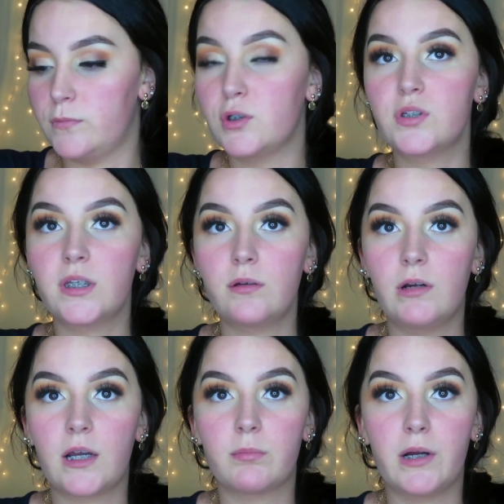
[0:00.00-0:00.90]
Usually
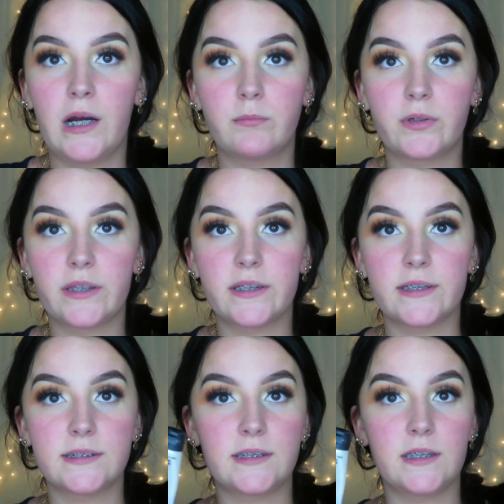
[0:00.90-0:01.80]
what I problem with
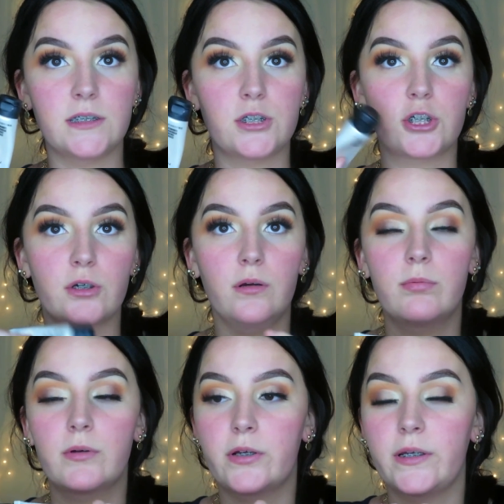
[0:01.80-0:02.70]
is the
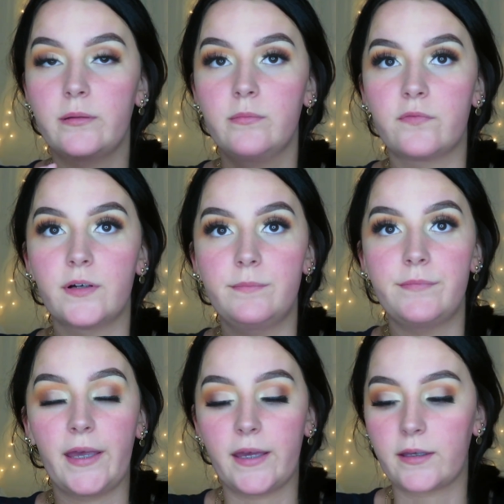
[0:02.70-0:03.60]
strobe cream from
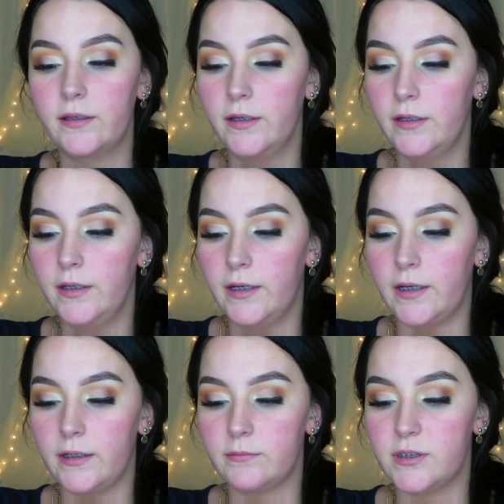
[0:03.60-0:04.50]
MAC.
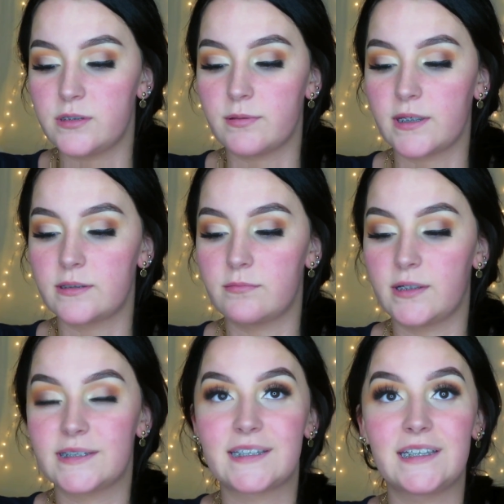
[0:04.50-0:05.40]
Just because
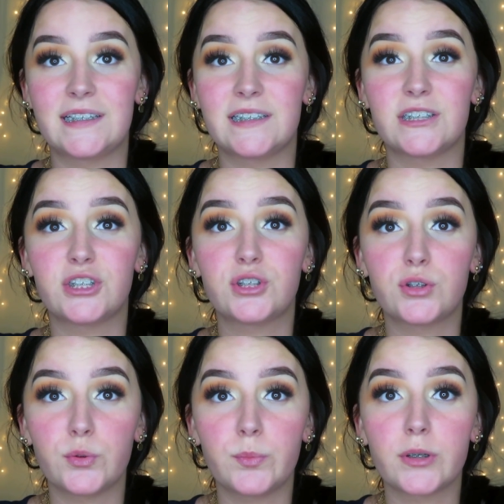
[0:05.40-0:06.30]
my skin is
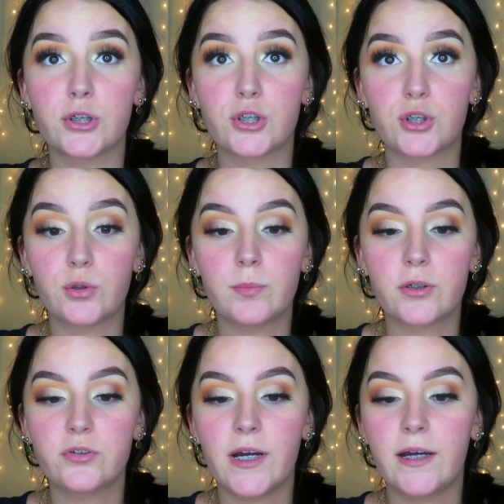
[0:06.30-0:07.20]
super,
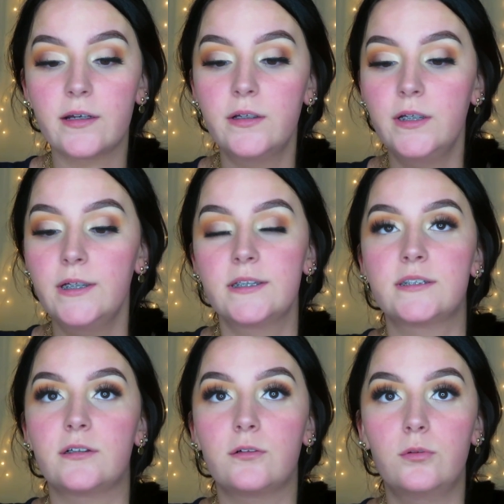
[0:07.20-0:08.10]
super dry.
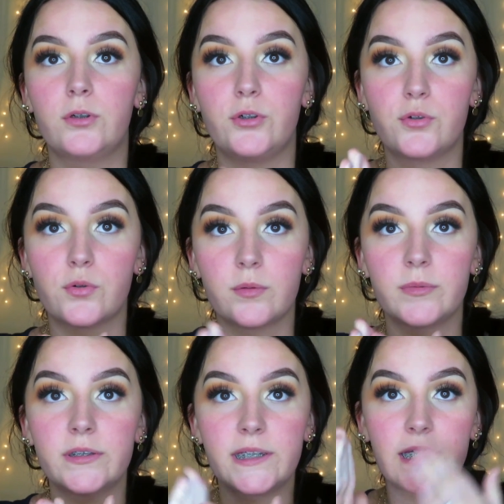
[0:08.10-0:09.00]
So
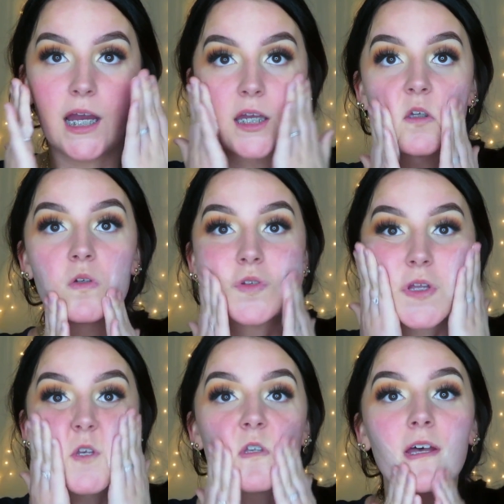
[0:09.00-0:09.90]
normally I use
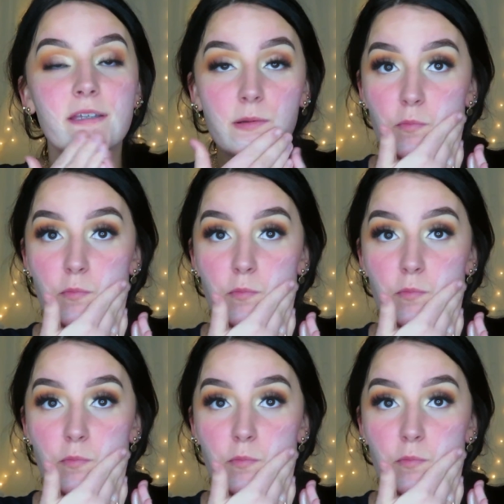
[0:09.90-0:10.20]
this as a